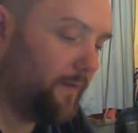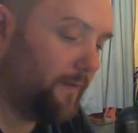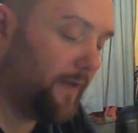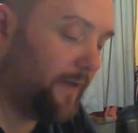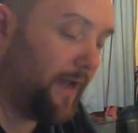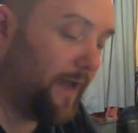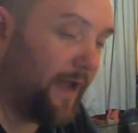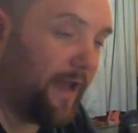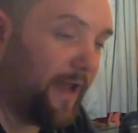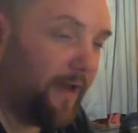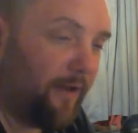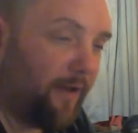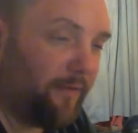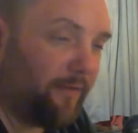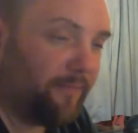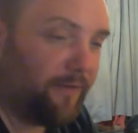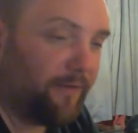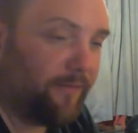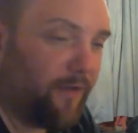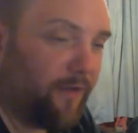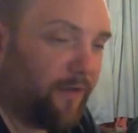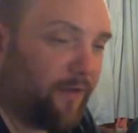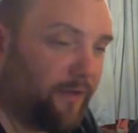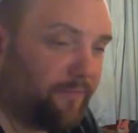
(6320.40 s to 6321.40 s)
Yeah,
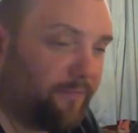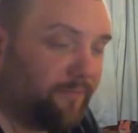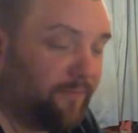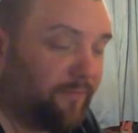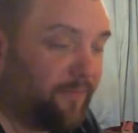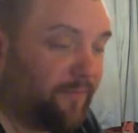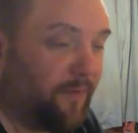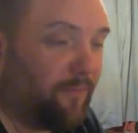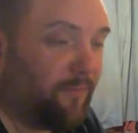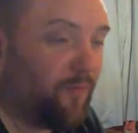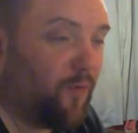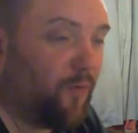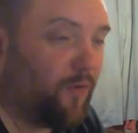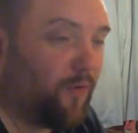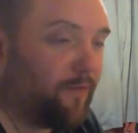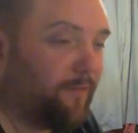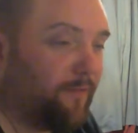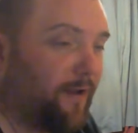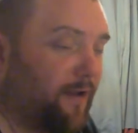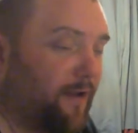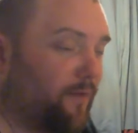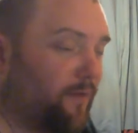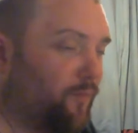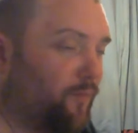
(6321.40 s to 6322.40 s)
if I'm
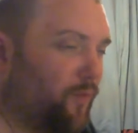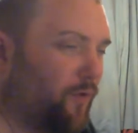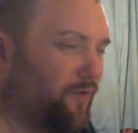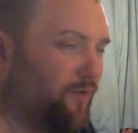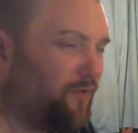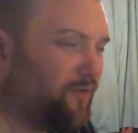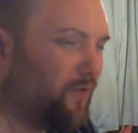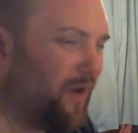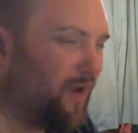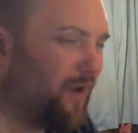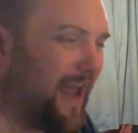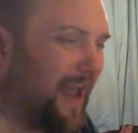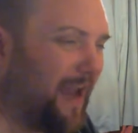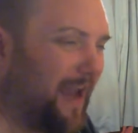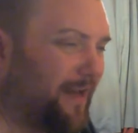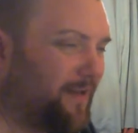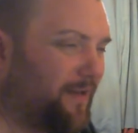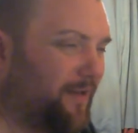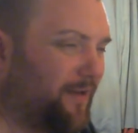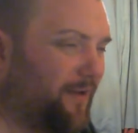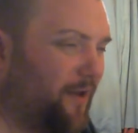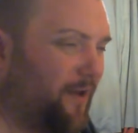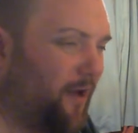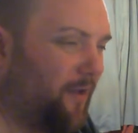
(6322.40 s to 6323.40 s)
walking around the woods or
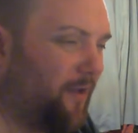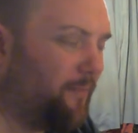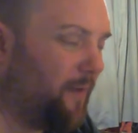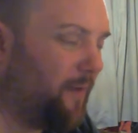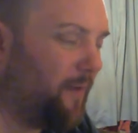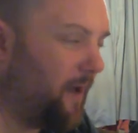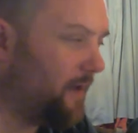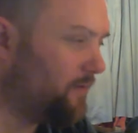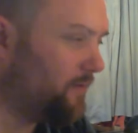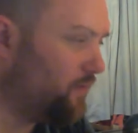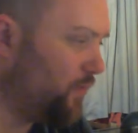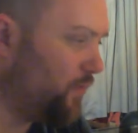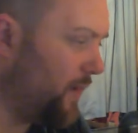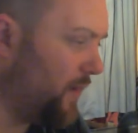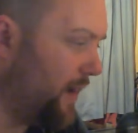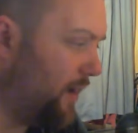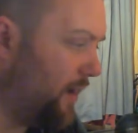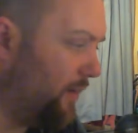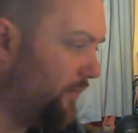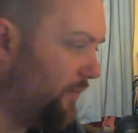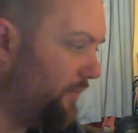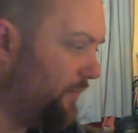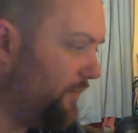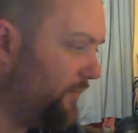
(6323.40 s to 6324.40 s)
late at night past
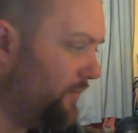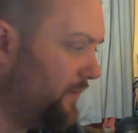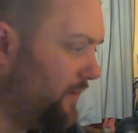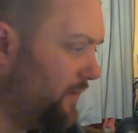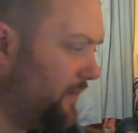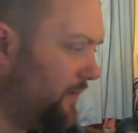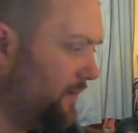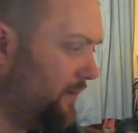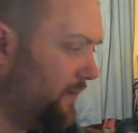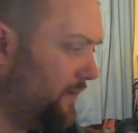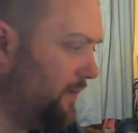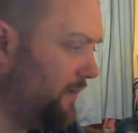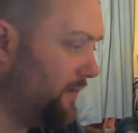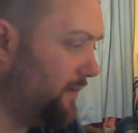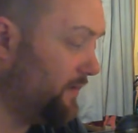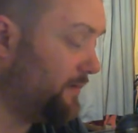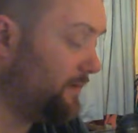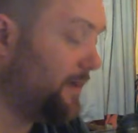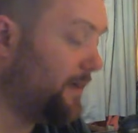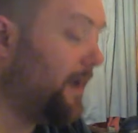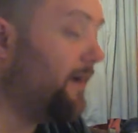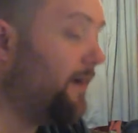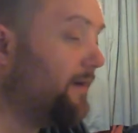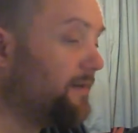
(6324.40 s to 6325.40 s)
12,
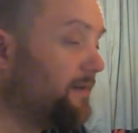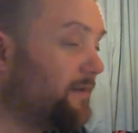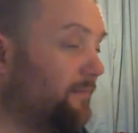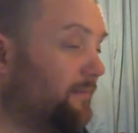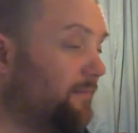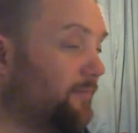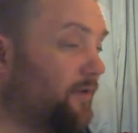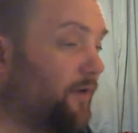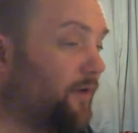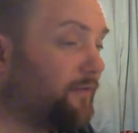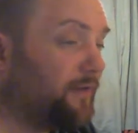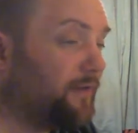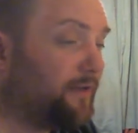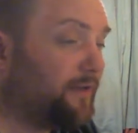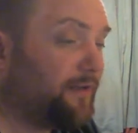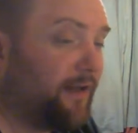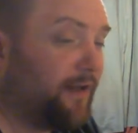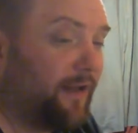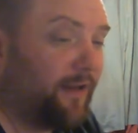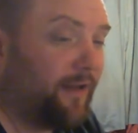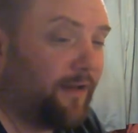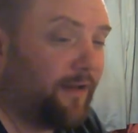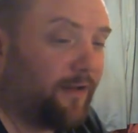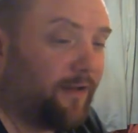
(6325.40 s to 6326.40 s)
because there is some dodgy
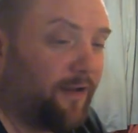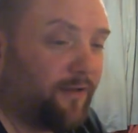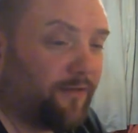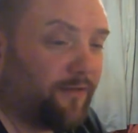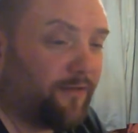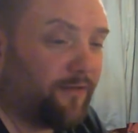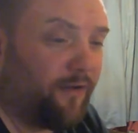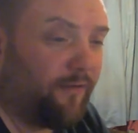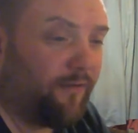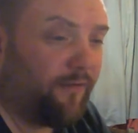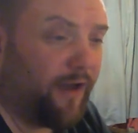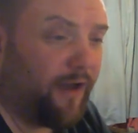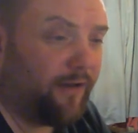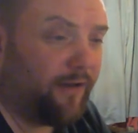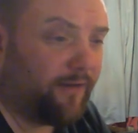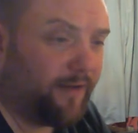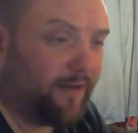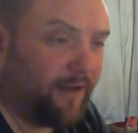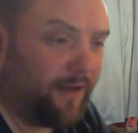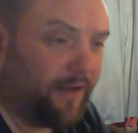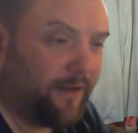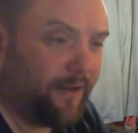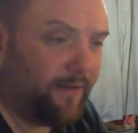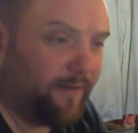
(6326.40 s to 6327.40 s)
shit that goes on around
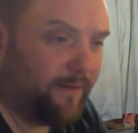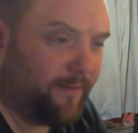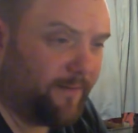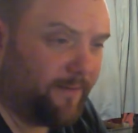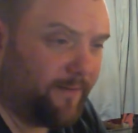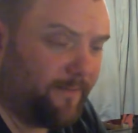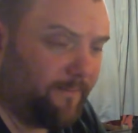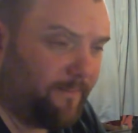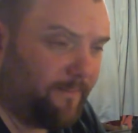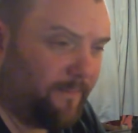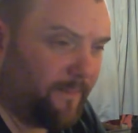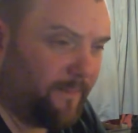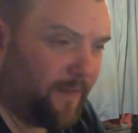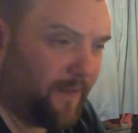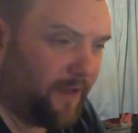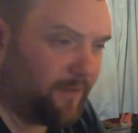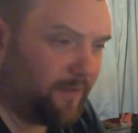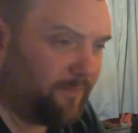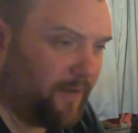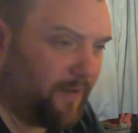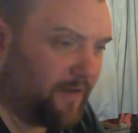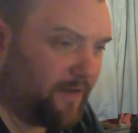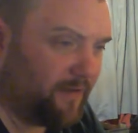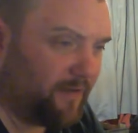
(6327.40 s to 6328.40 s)
here.
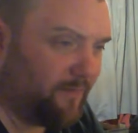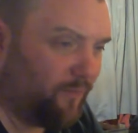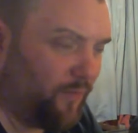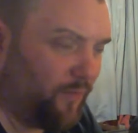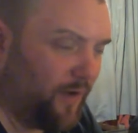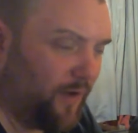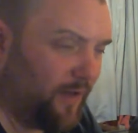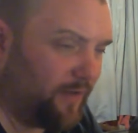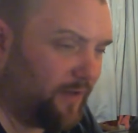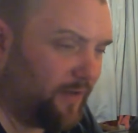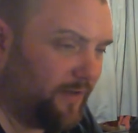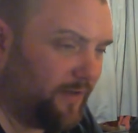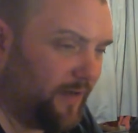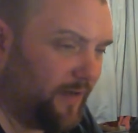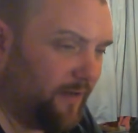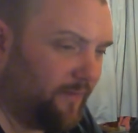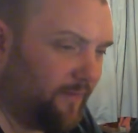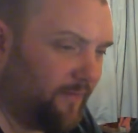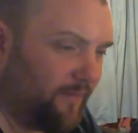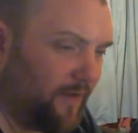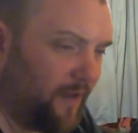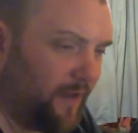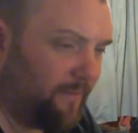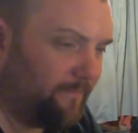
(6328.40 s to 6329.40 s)
There's been some weird shit
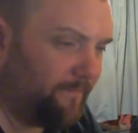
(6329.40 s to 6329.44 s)
of